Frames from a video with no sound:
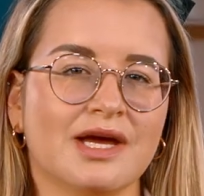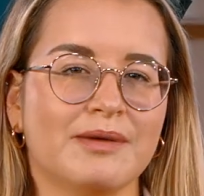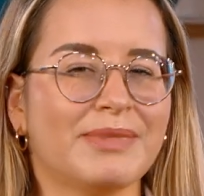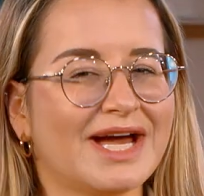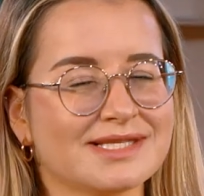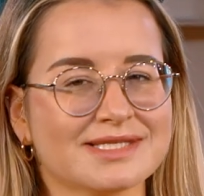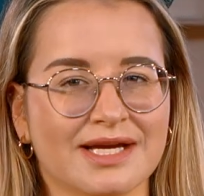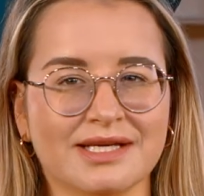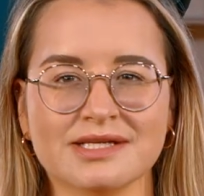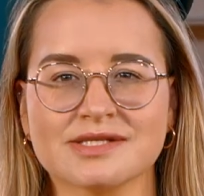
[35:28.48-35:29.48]
By
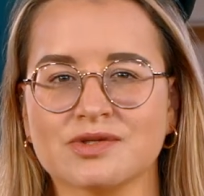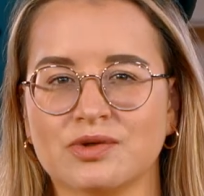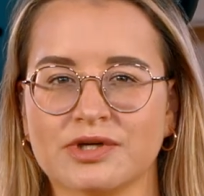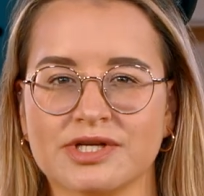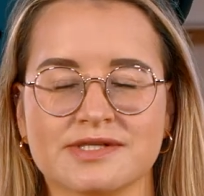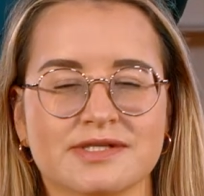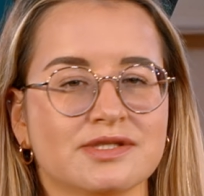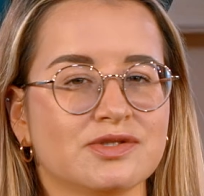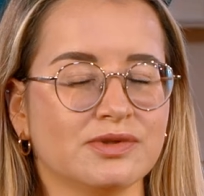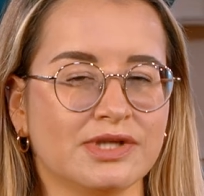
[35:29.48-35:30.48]
assigning scores
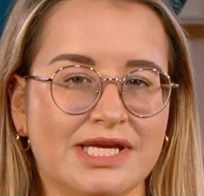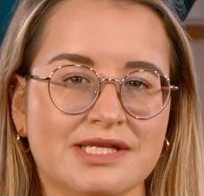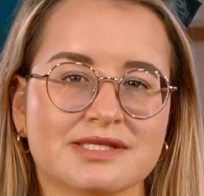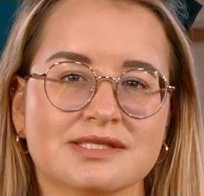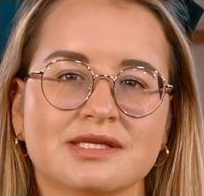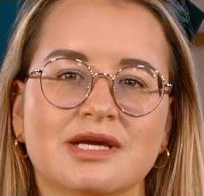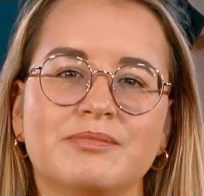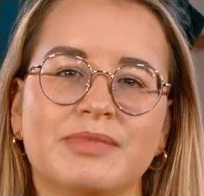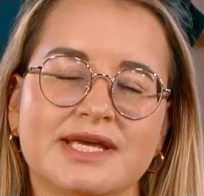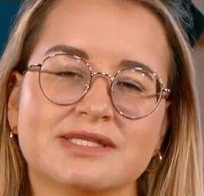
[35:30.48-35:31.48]
to leads
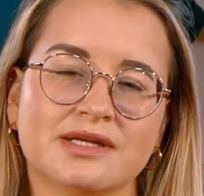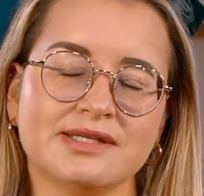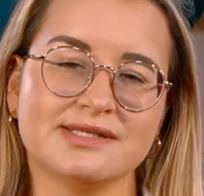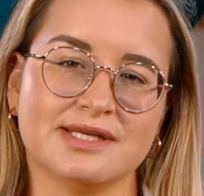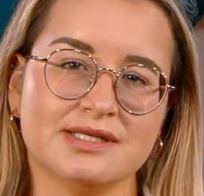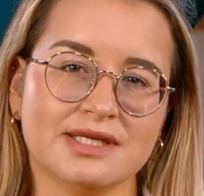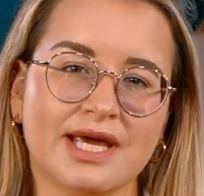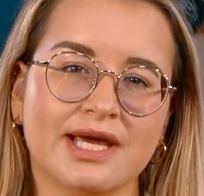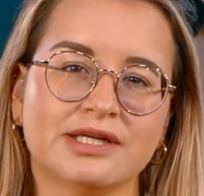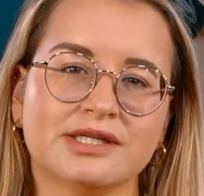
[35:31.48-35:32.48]
based on these
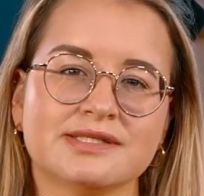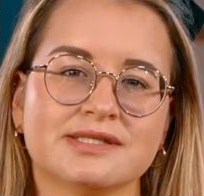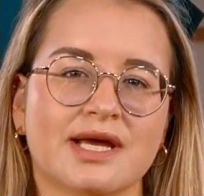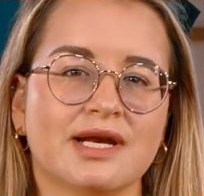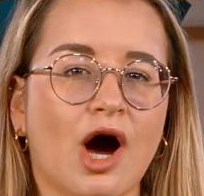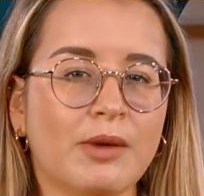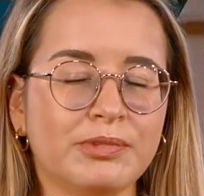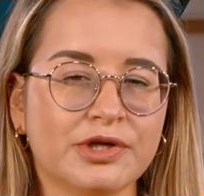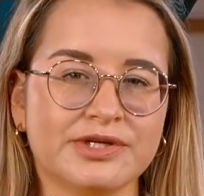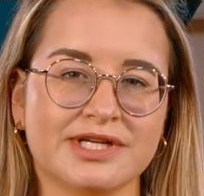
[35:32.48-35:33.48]
indicators and
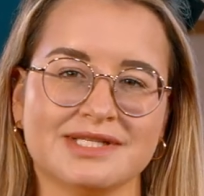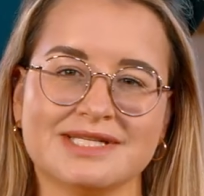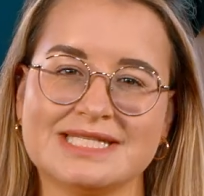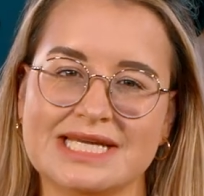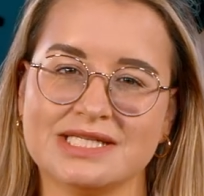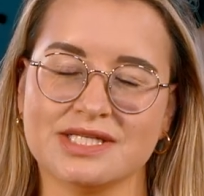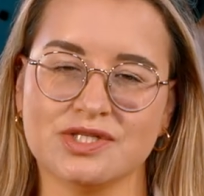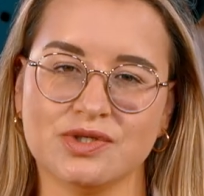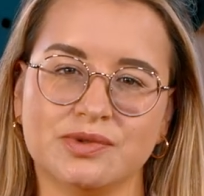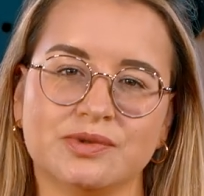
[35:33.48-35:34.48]
uploading this data
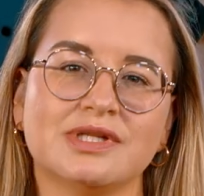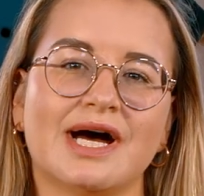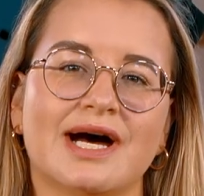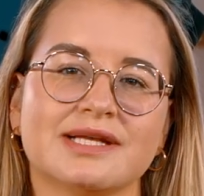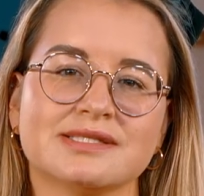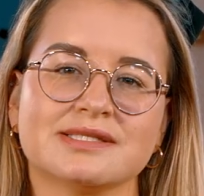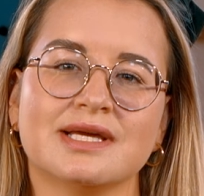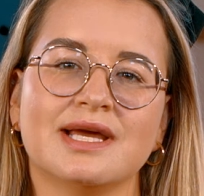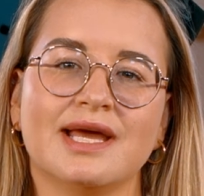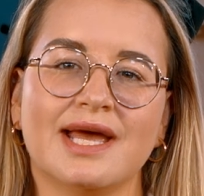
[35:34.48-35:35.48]
to Google Ads,
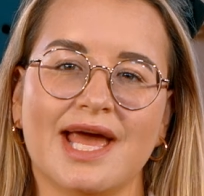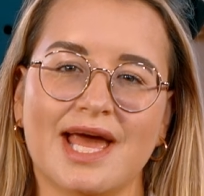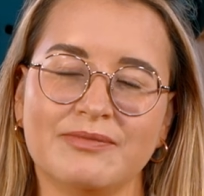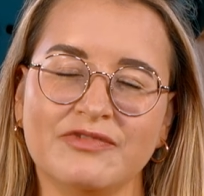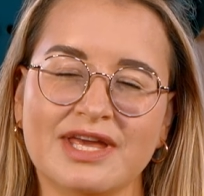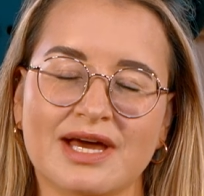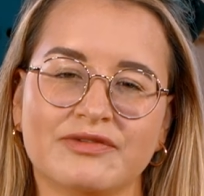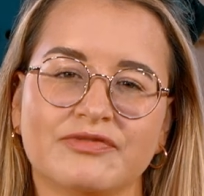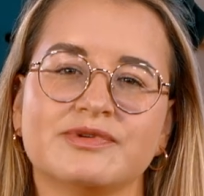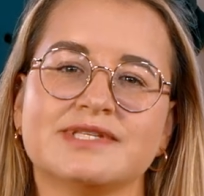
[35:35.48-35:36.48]

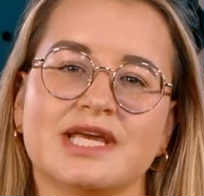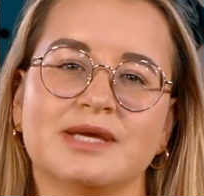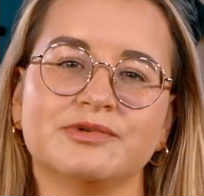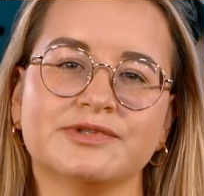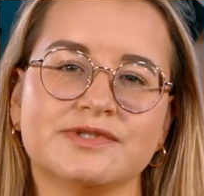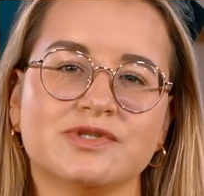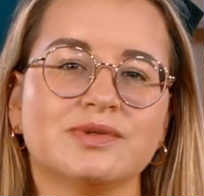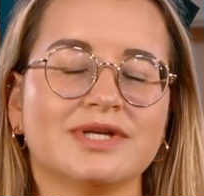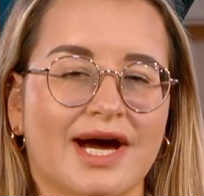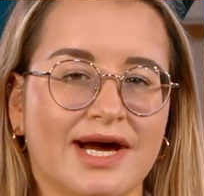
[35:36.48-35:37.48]
MVF was able to
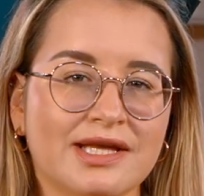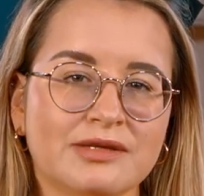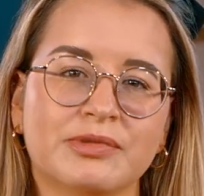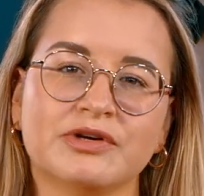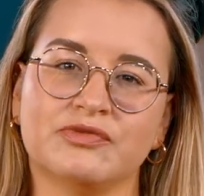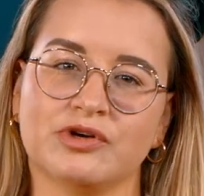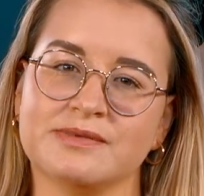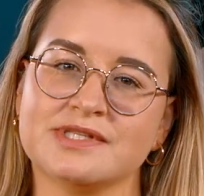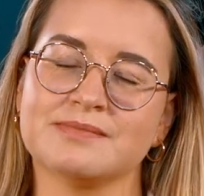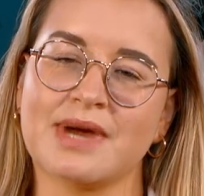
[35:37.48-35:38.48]
guide
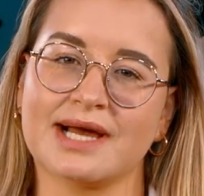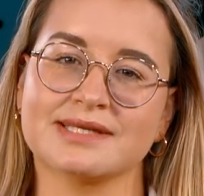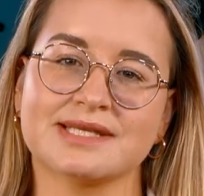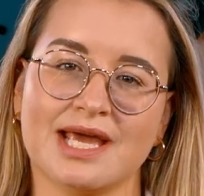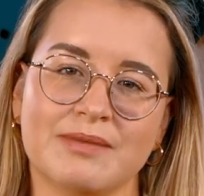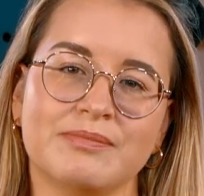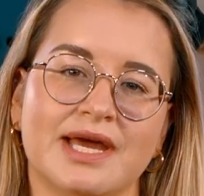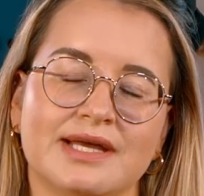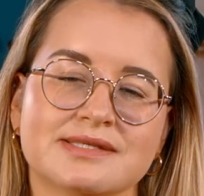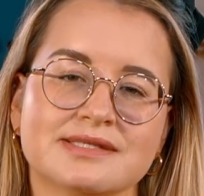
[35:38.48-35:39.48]
Performance Max
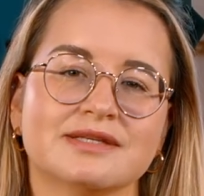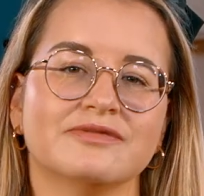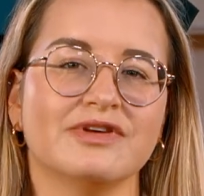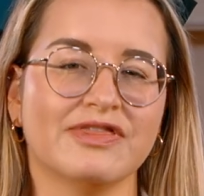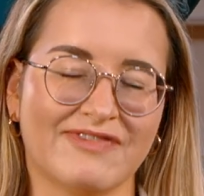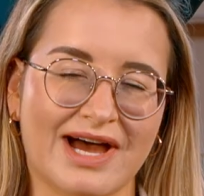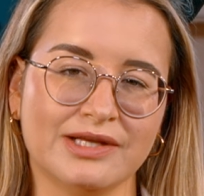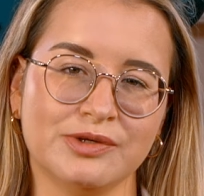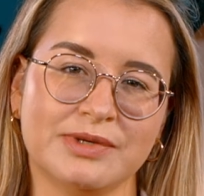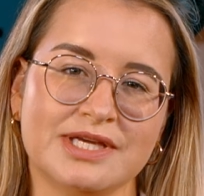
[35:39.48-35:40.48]
campaigns with
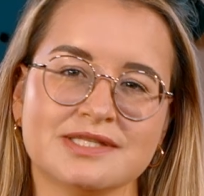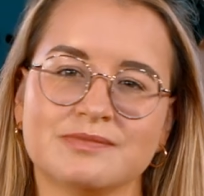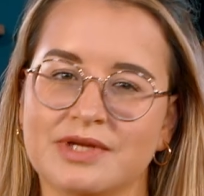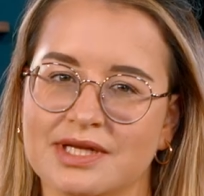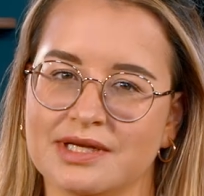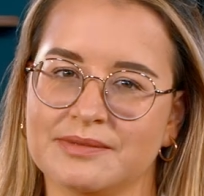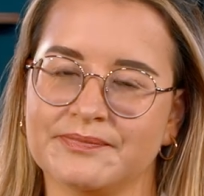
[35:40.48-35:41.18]
value-based bidding.